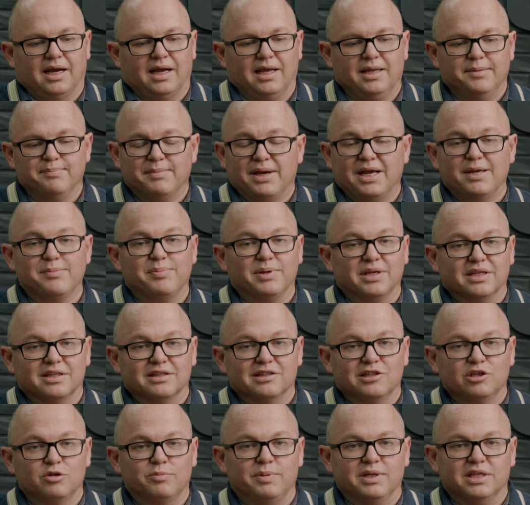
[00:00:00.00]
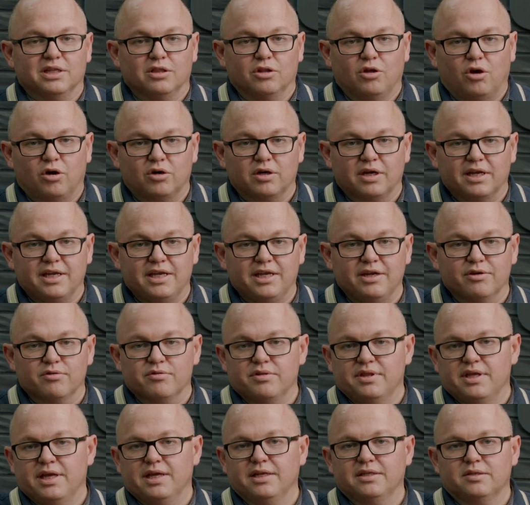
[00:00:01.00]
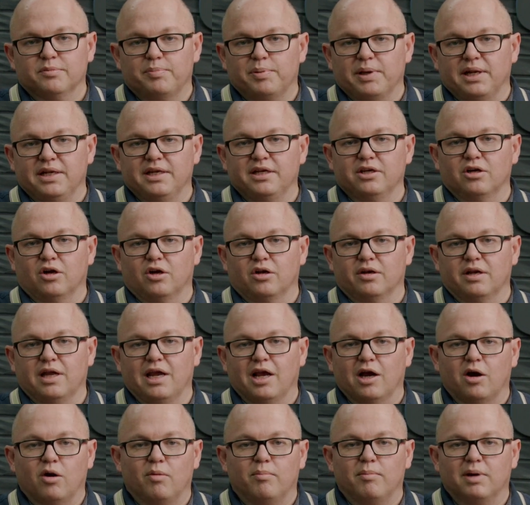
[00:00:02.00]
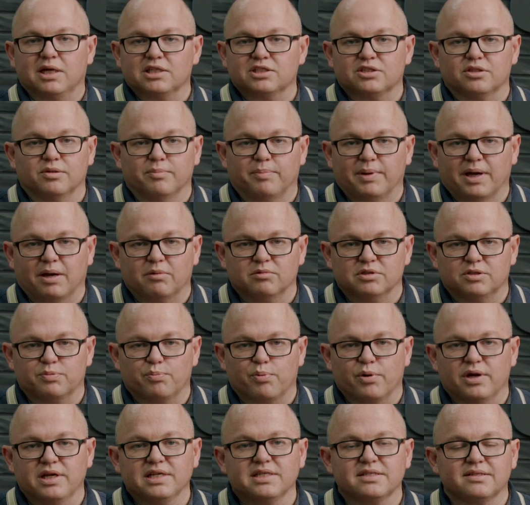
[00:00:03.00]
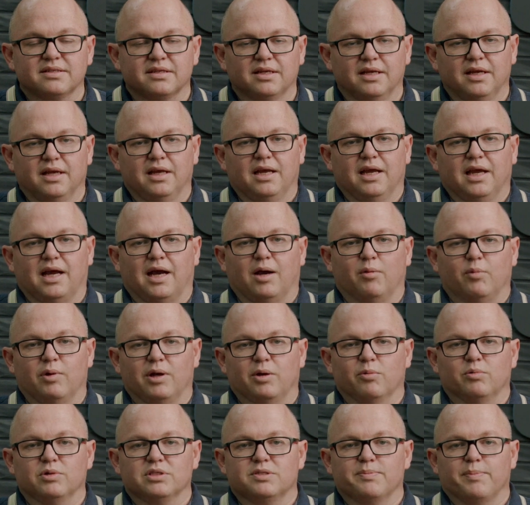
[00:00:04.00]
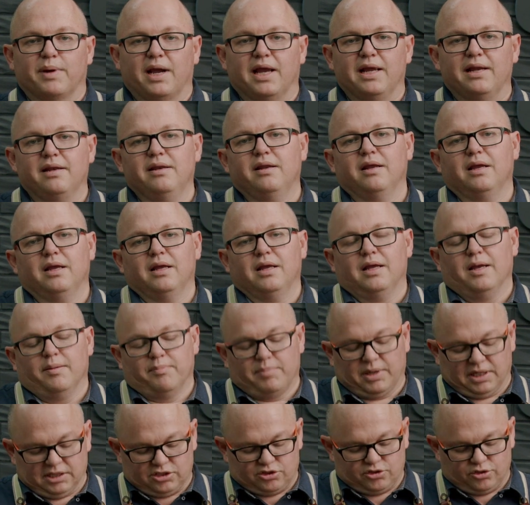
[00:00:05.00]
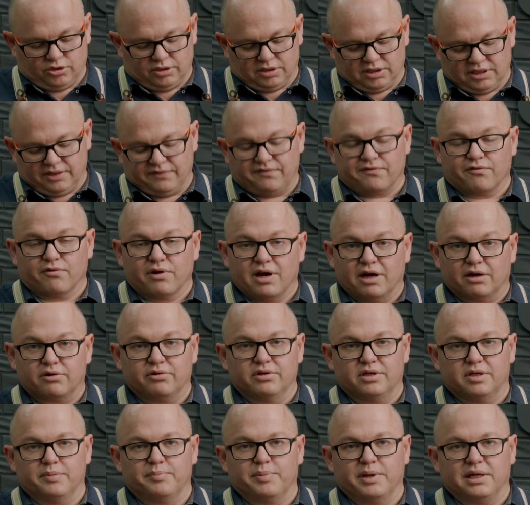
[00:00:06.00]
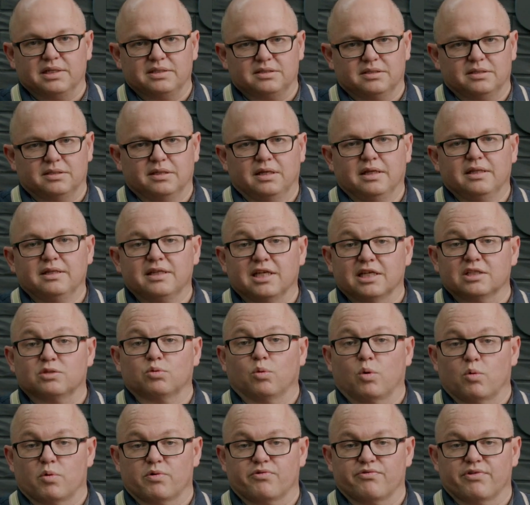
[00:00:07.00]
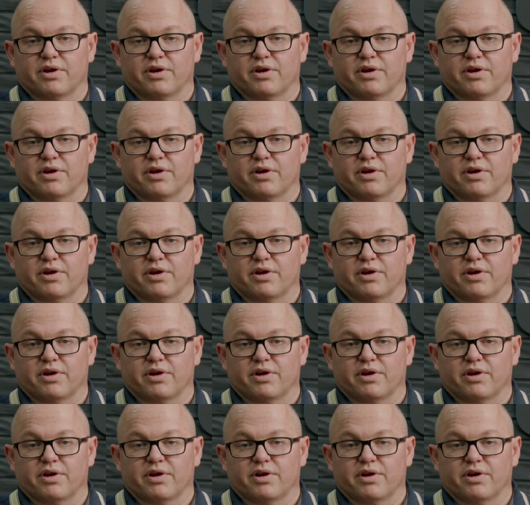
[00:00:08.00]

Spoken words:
It may be a little bit longer here and there depending on how much the bat was pressed when it was made, but certainly for our cricket bats, that's what we